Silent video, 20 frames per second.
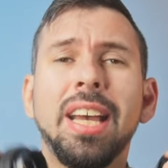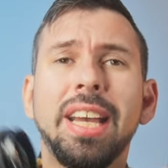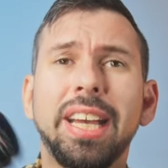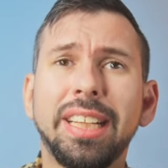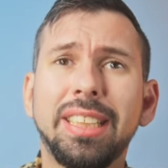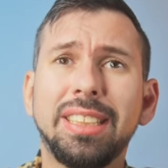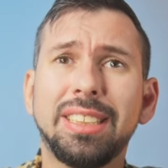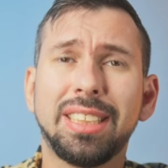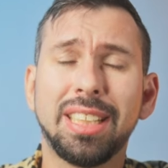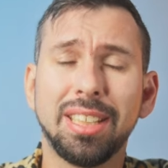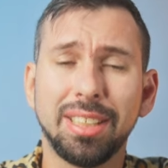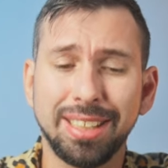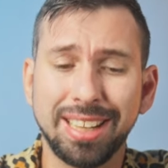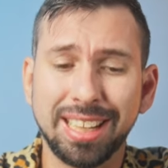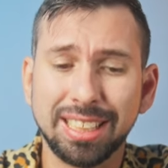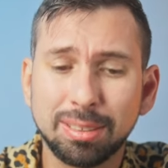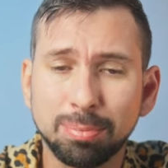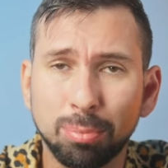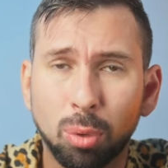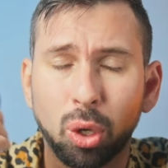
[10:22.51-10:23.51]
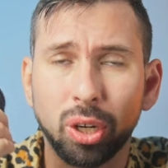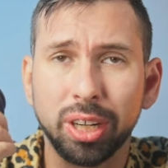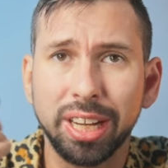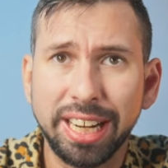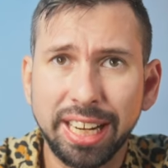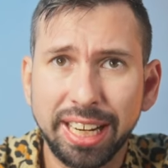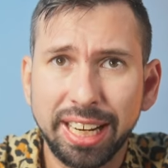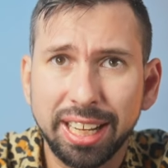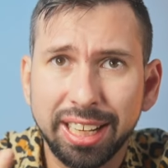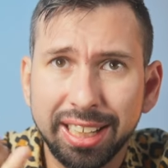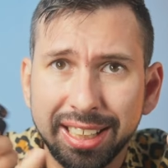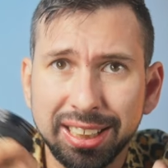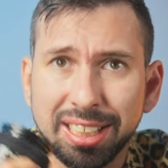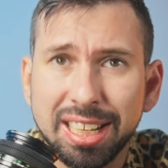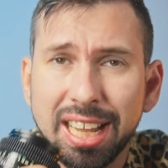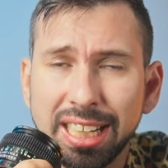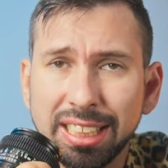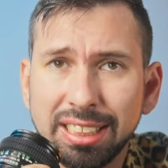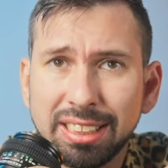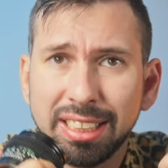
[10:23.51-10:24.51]
It lets more
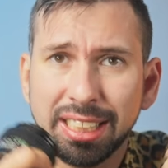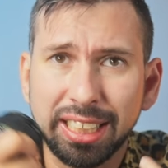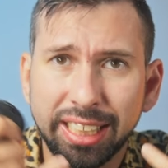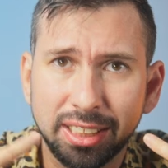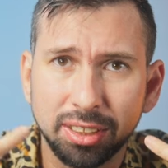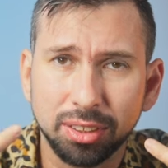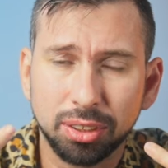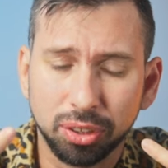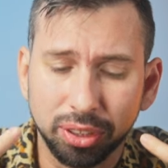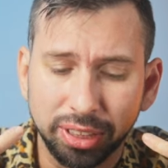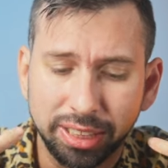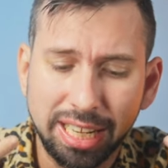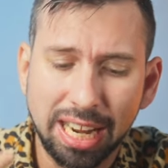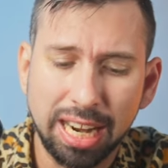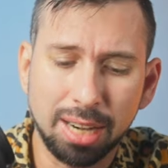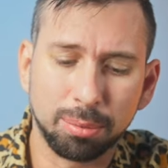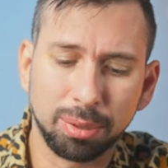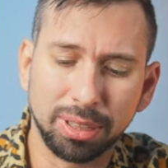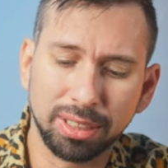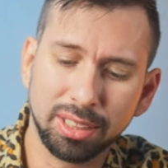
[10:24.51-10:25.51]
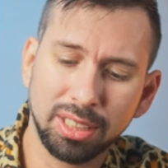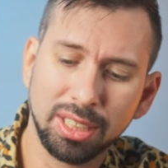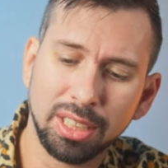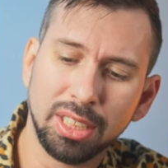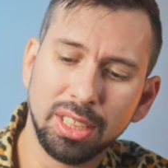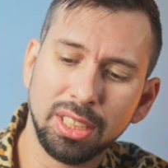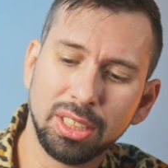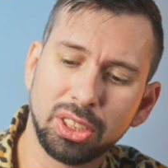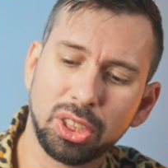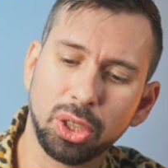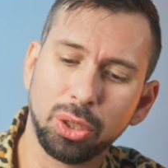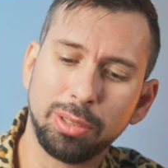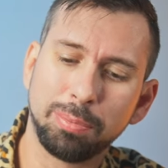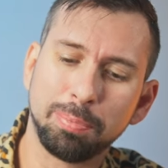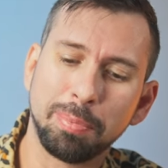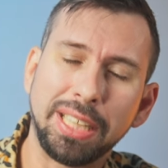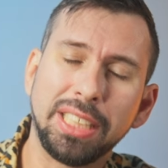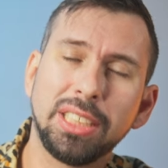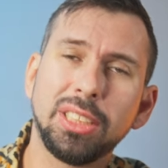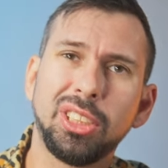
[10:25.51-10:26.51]
light into the camera, so it
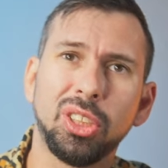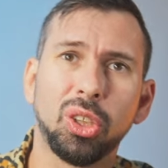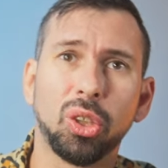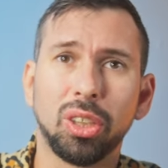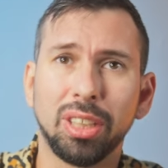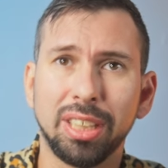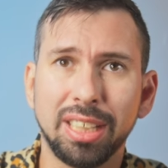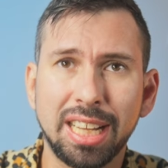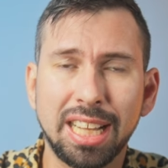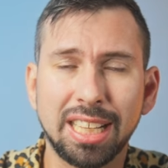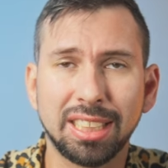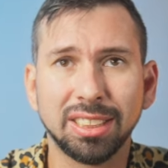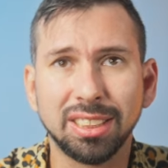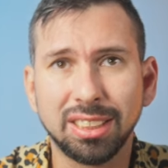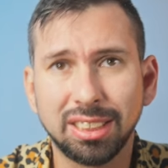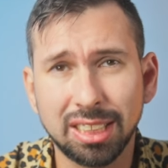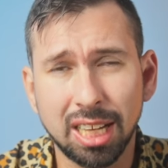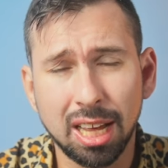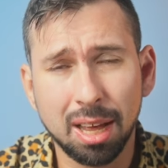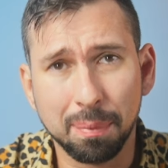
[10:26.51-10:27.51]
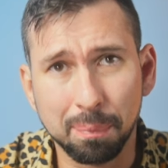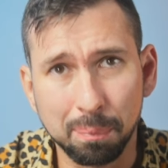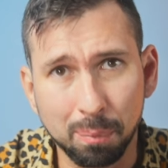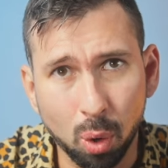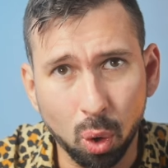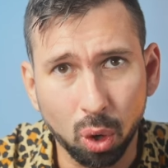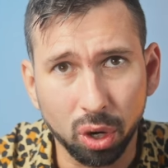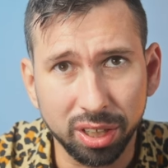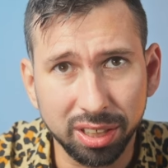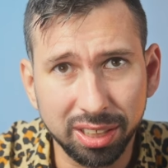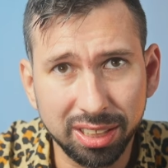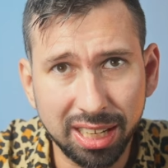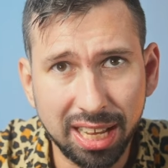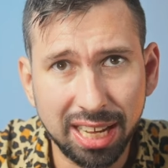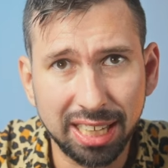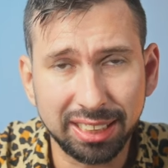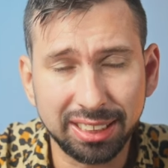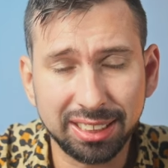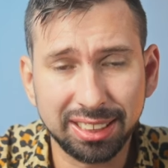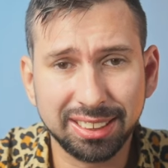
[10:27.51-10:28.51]
makes your lens more
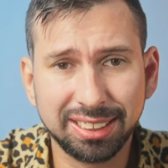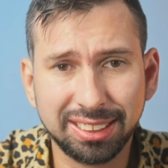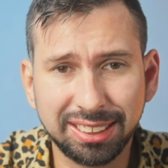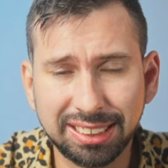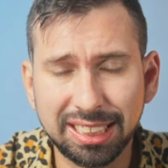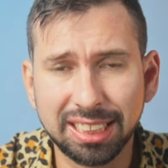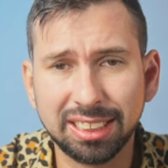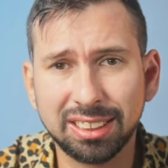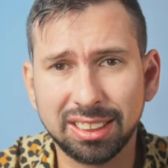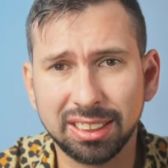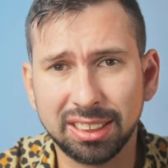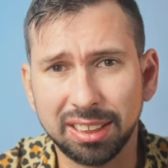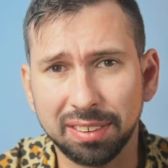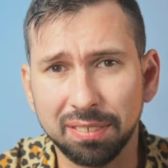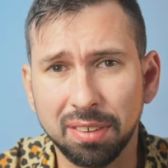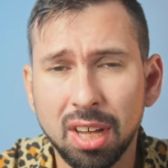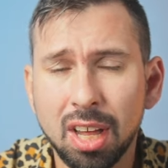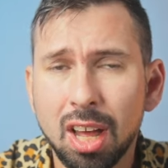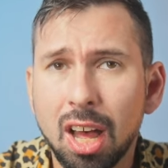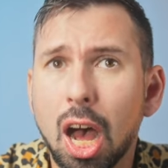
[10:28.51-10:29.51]
light sensitive.